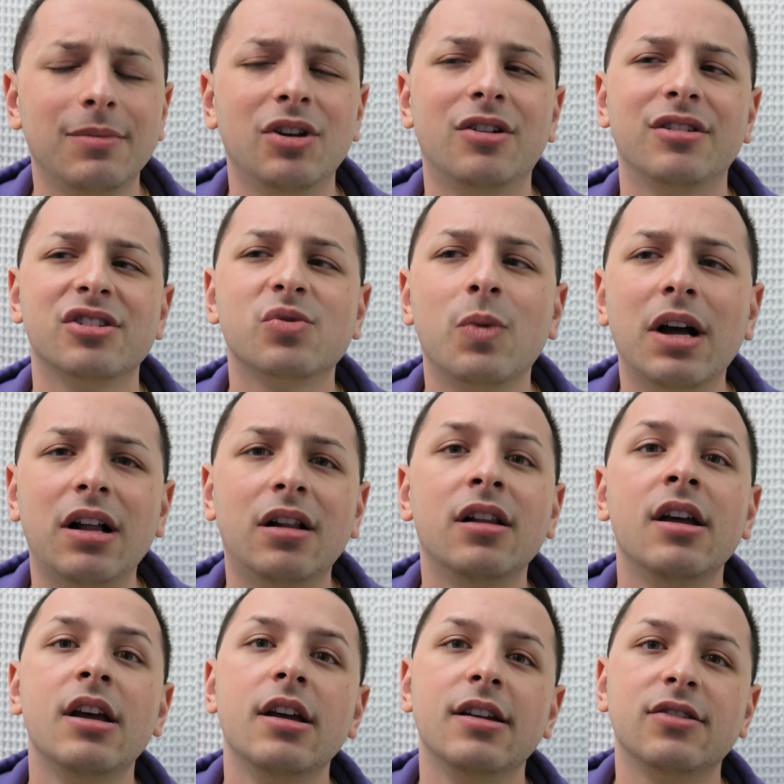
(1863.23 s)
to be on as
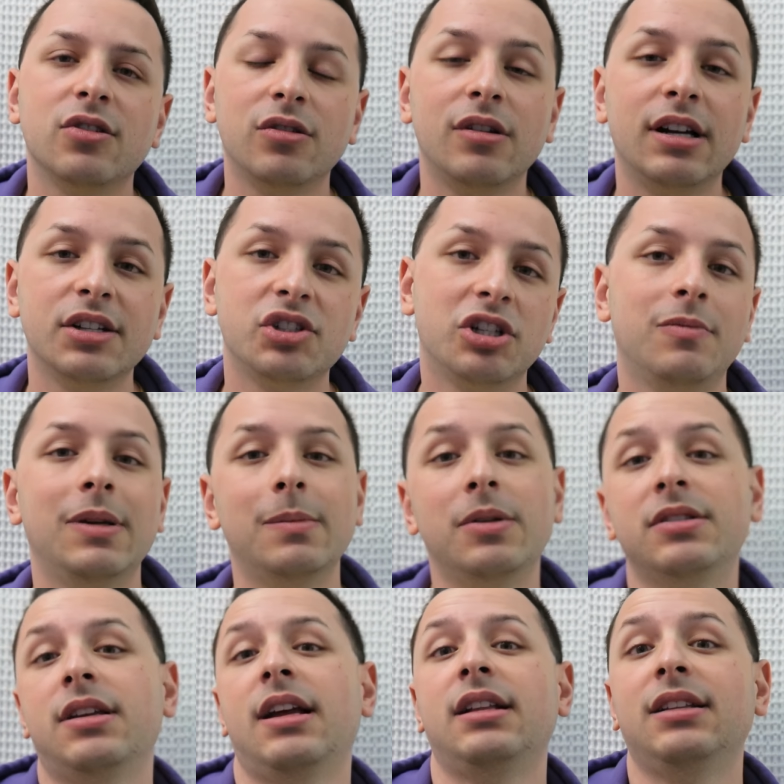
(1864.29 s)
well. So you guys should be
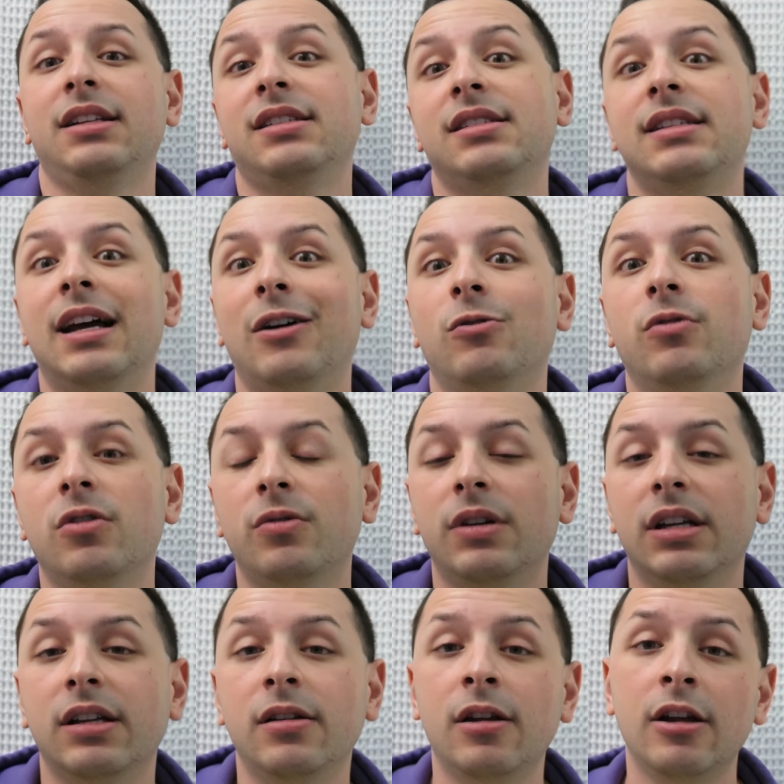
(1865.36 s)
able to at least download
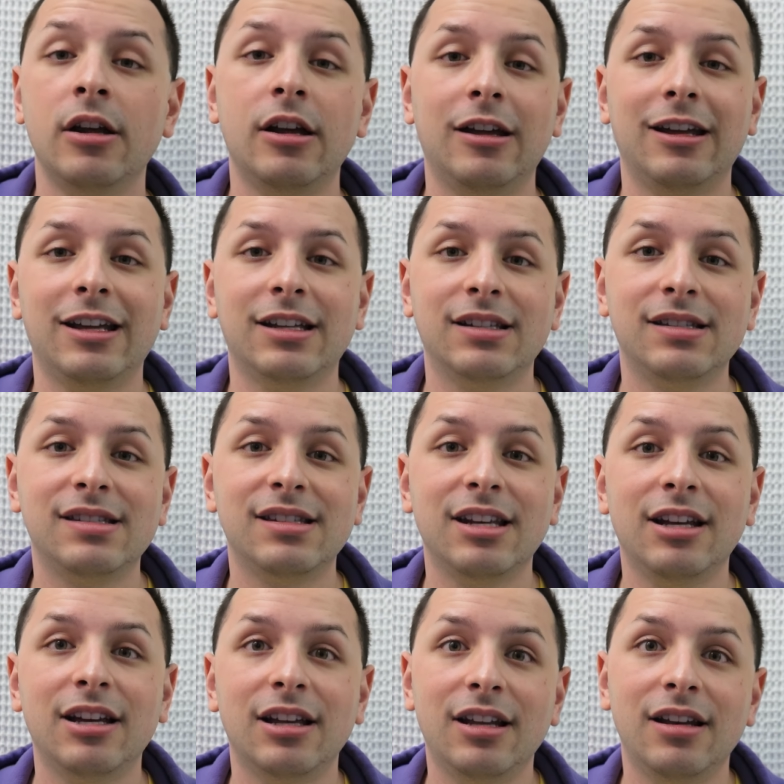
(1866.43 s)
it and
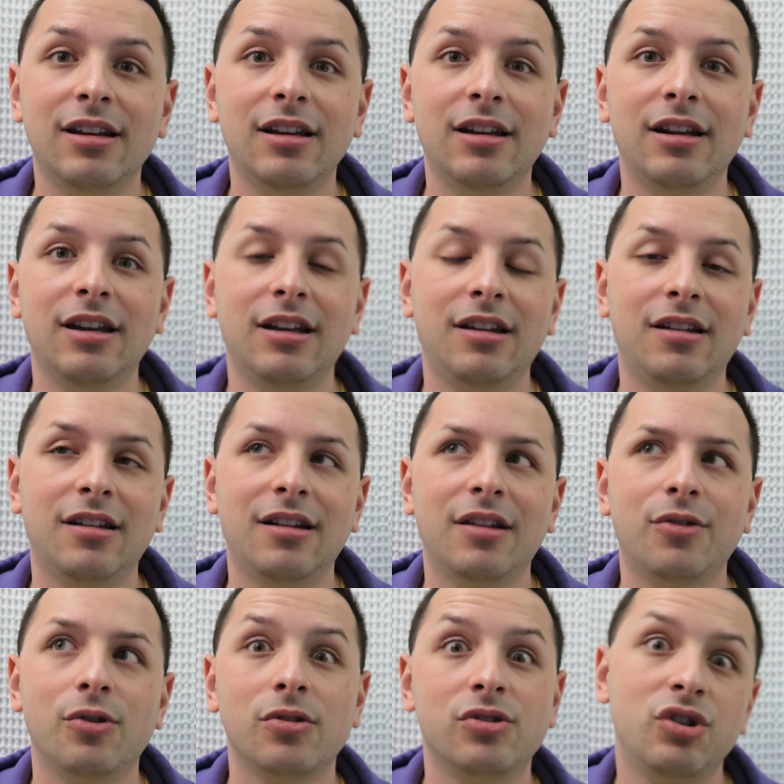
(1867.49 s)
see it in
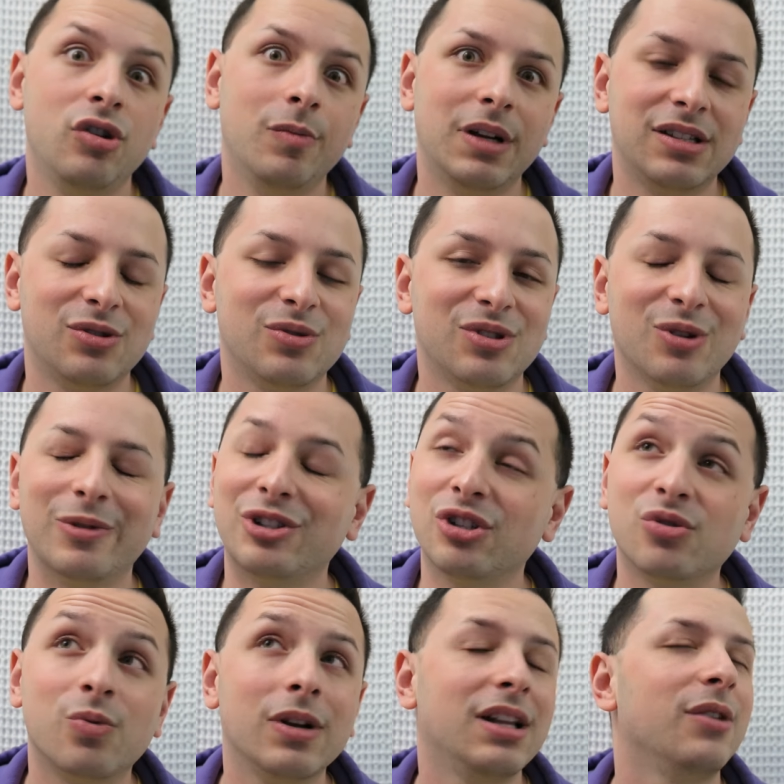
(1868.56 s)
another two months or so, which
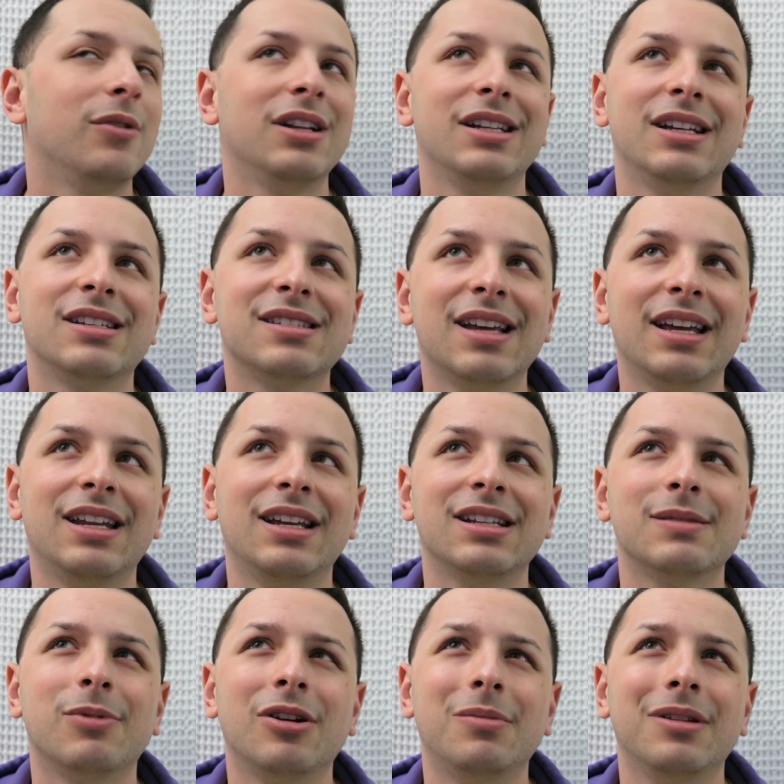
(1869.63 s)
is really, really exciting.
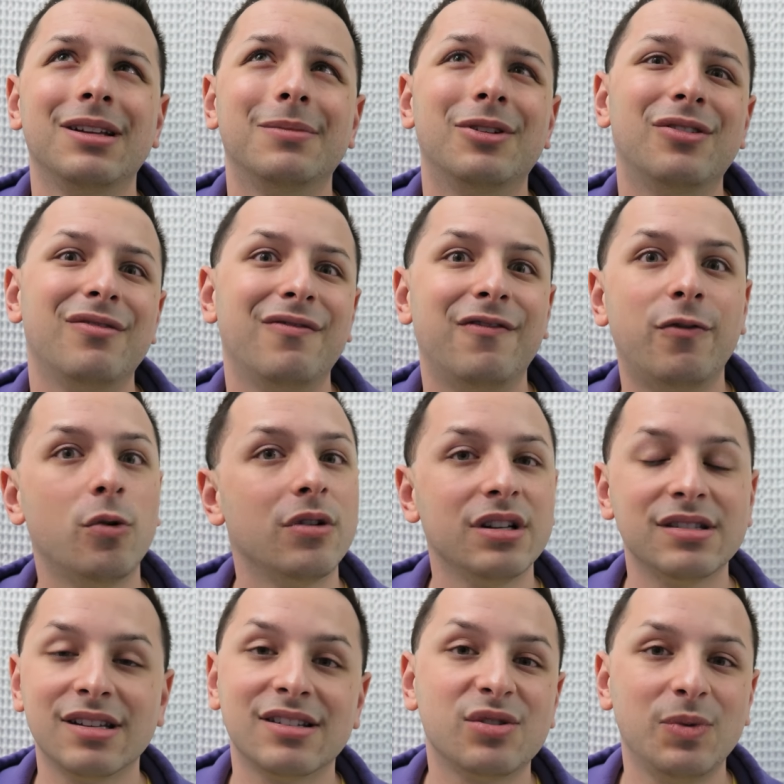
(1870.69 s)
It's probably about four
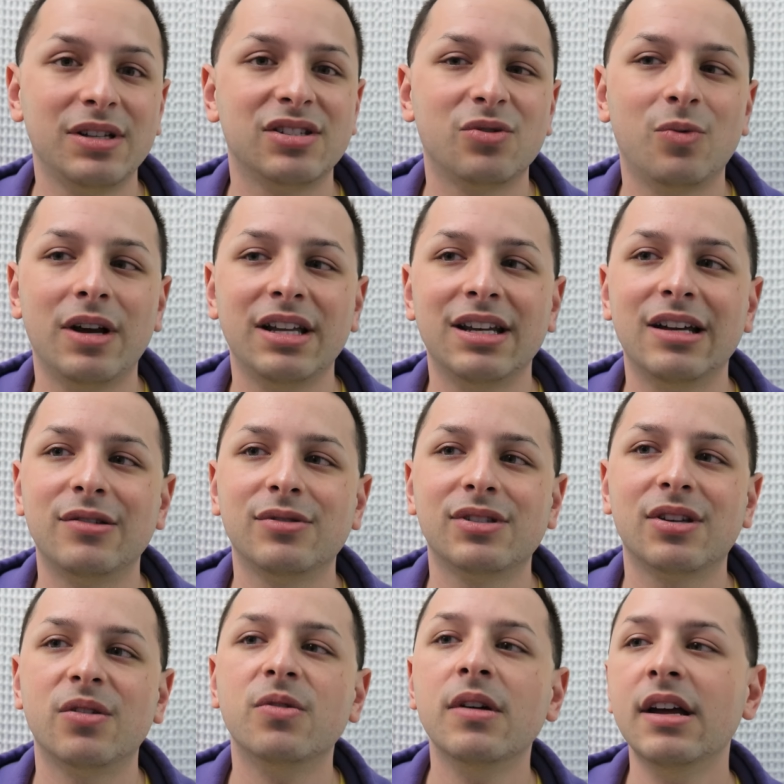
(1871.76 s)
to six weeks away now.
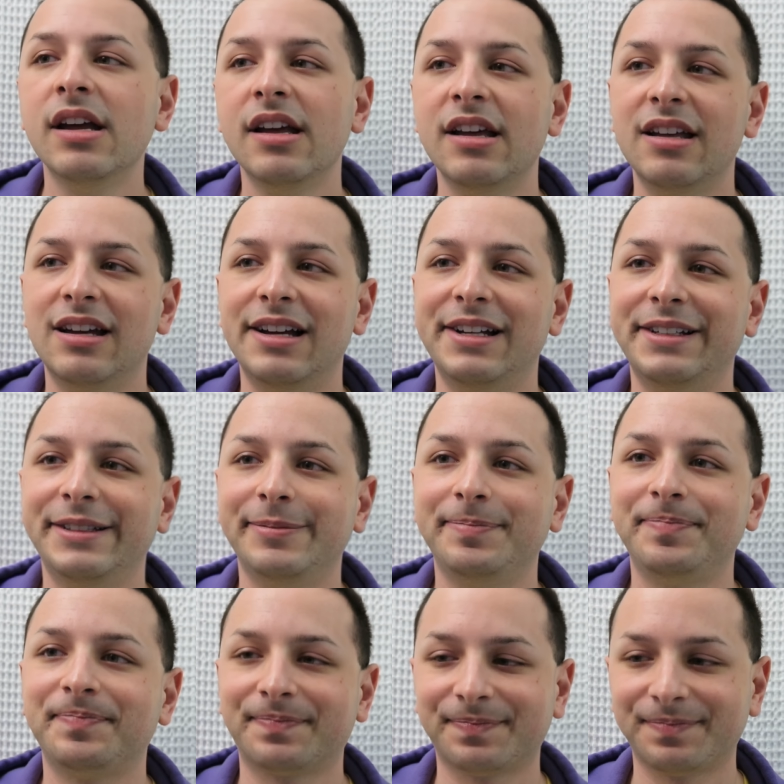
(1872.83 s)
So
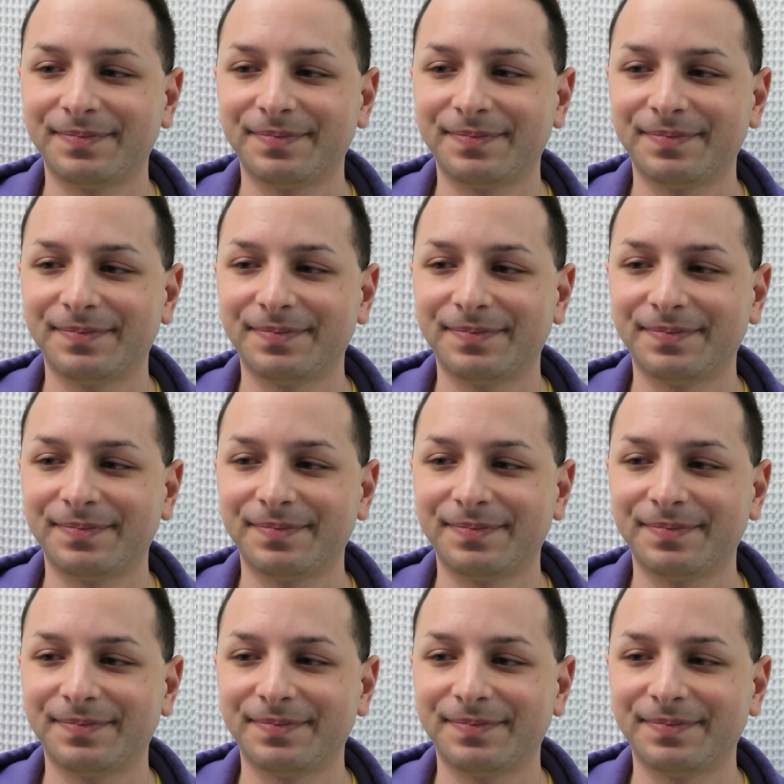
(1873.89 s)
um,